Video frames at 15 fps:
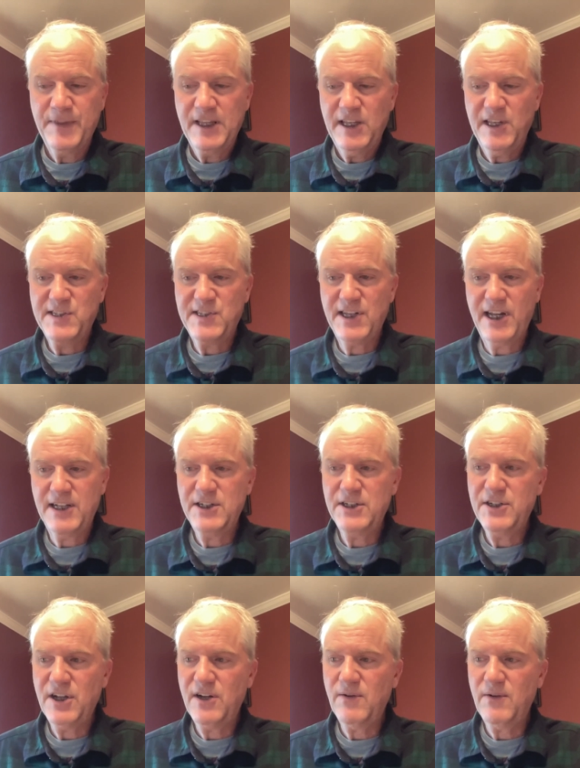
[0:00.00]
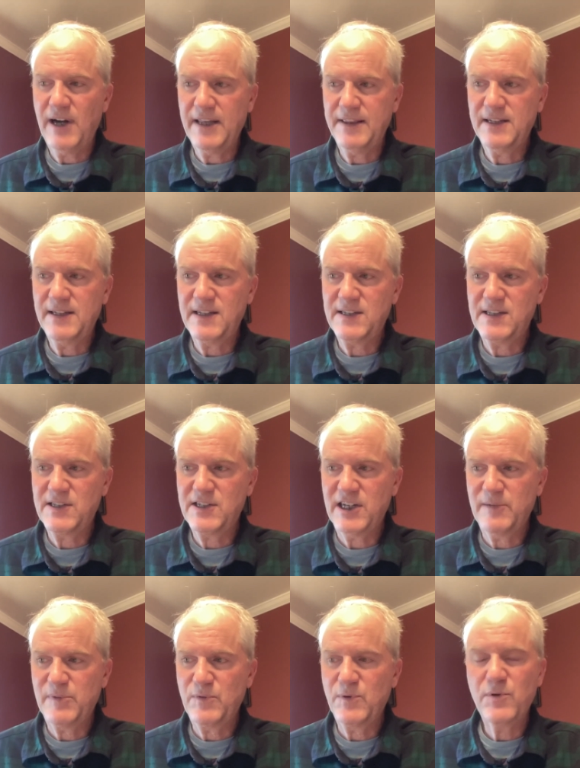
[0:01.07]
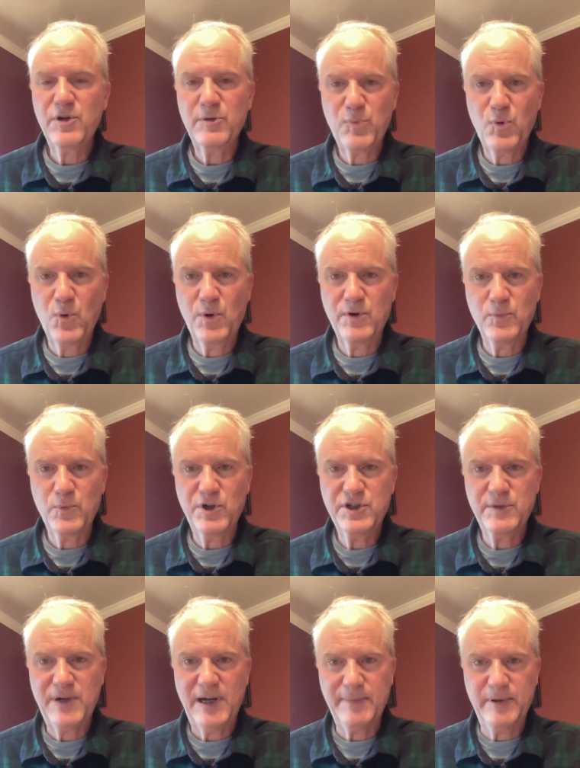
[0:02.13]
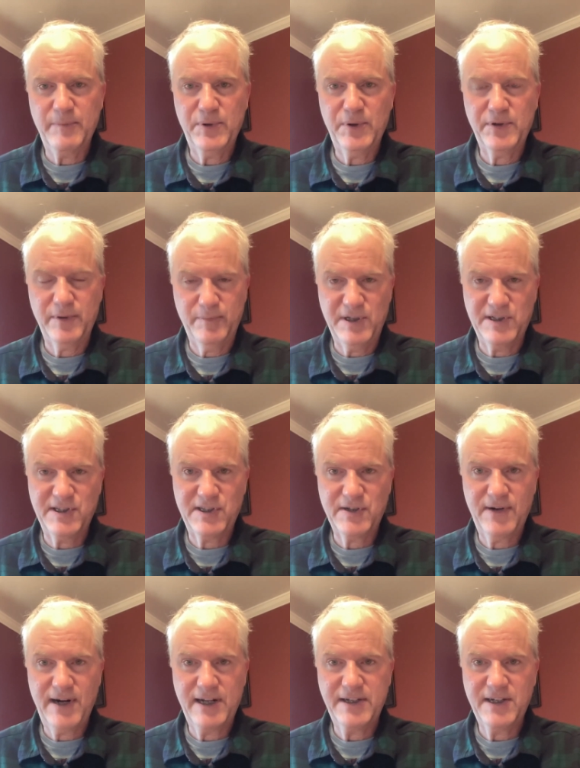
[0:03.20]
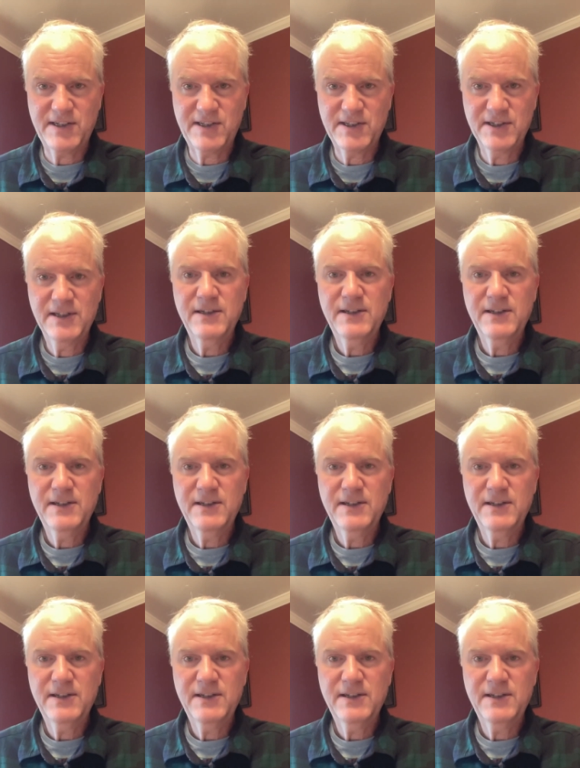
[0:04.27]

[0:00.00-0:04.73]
he said, I think this is going to be really important. We should probably build a business around this.